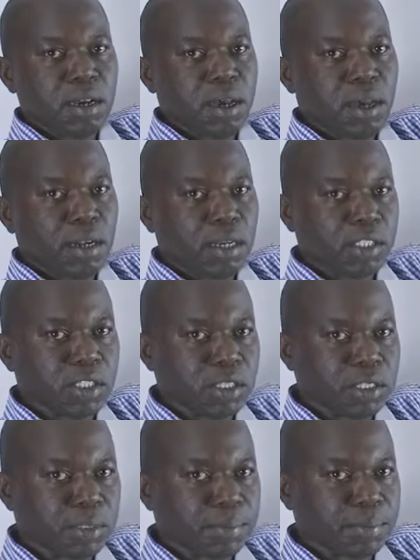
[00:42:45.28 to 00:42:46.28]
a
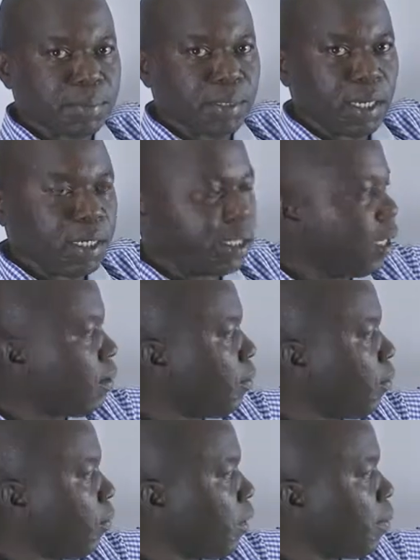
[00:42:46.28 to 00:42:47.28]
relationship
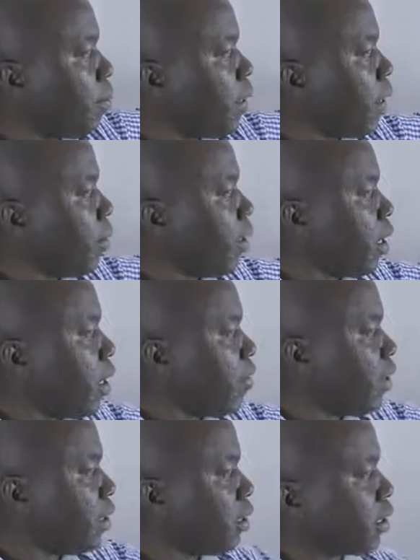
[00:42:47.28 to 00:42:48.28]
whereby we
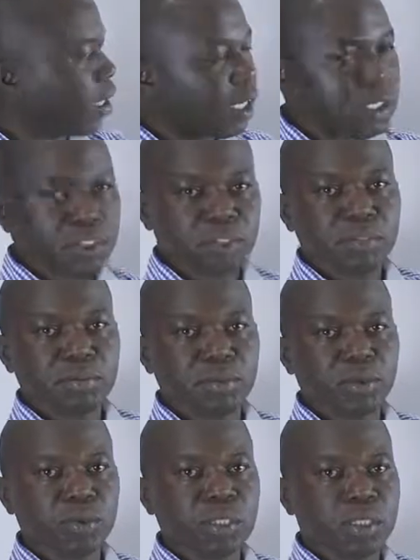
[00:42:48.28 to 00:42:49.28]
have an interaction
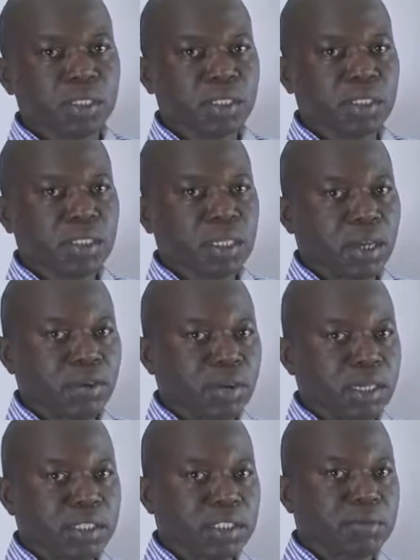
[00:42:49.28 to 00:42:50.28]
between an
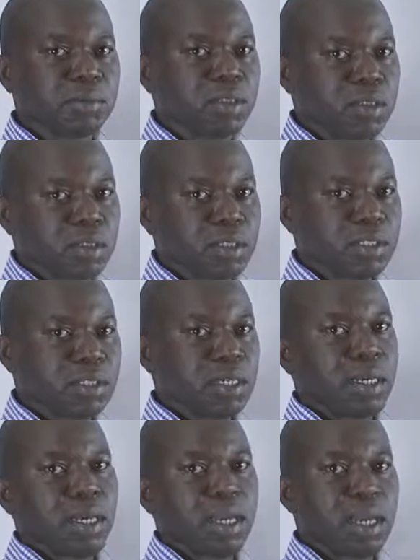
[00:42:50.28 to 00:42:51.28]
organism called
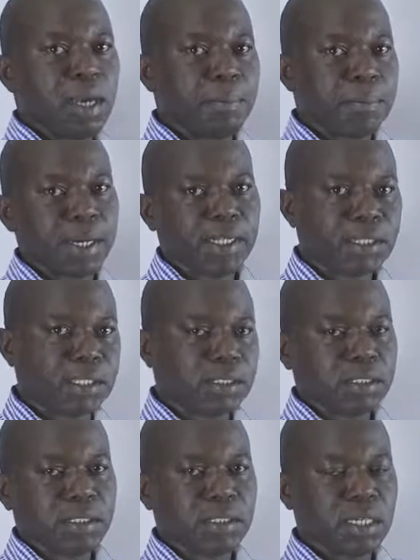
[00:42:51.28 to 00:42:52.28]
a
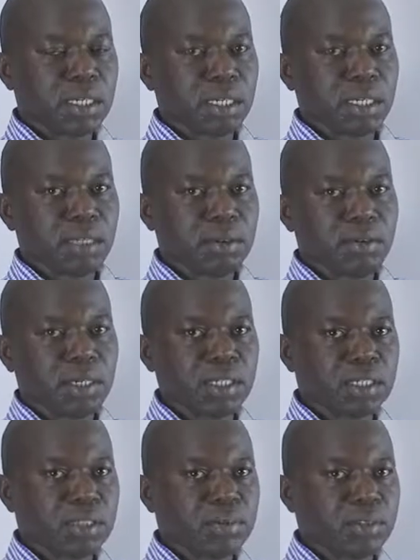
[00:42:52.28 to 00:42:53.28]
parasite and another
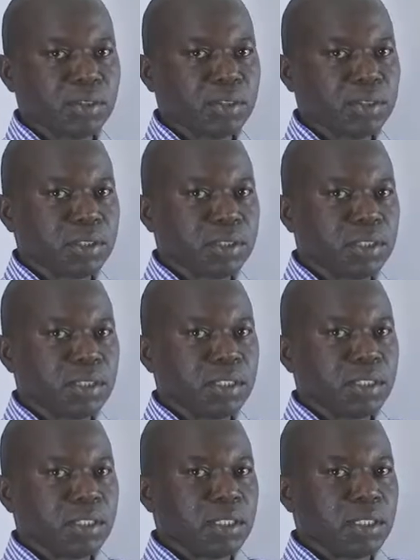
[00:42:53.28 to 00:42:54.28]
organism called
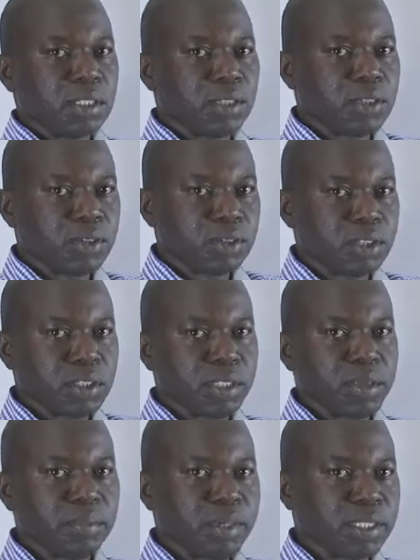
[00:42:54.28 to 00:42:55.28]
the
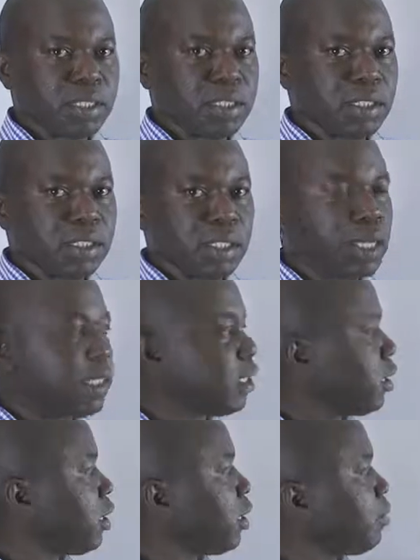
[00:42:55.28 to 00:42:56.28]
host, but in this
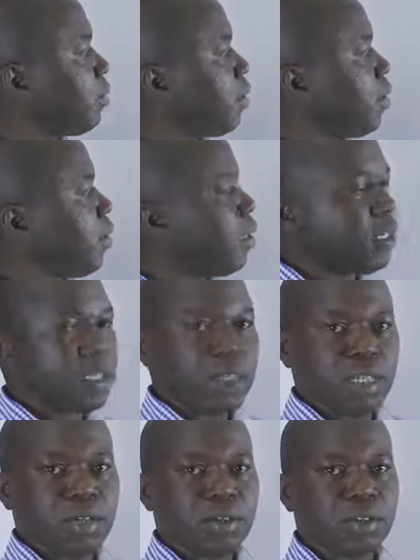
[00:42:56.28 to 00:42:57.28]
relationship
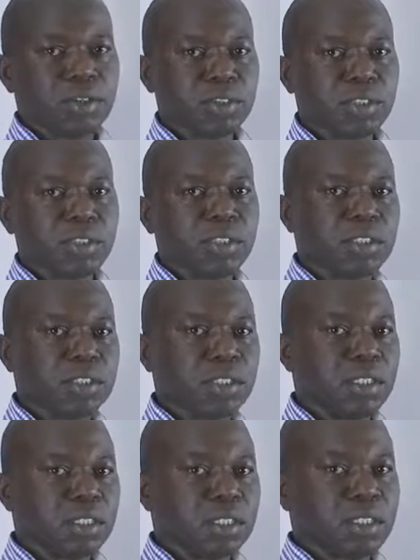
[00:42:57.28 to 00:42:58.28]
the host
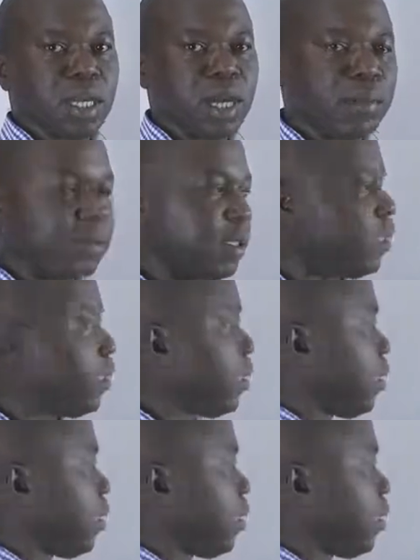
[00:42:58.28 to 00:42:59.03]
is harmed.